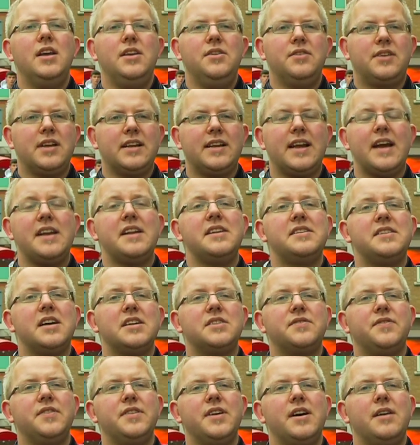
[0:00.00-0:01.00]
you can get in
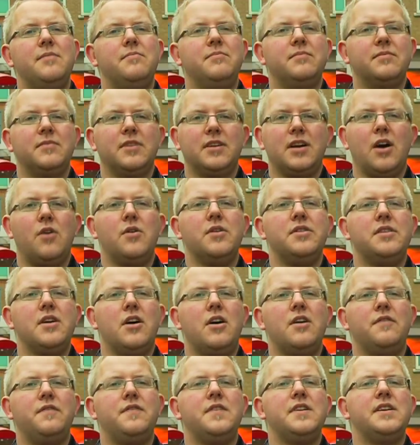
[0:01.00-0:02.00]
touch with them, go in the
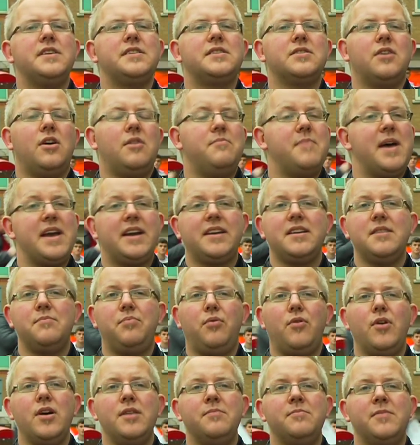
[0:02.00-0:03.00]
office, or make an
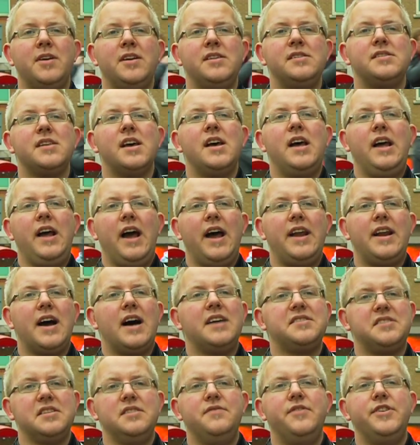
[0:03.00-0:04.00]
appointment and
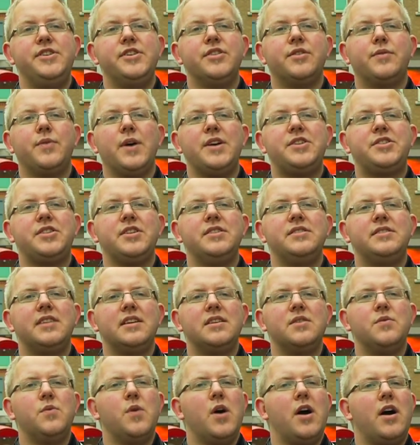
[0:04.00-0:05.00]
ask individual questions
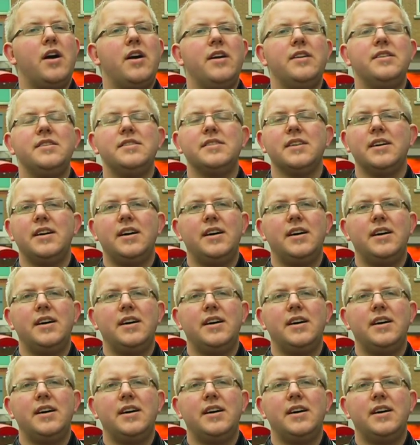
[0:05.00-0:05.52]
that you weren't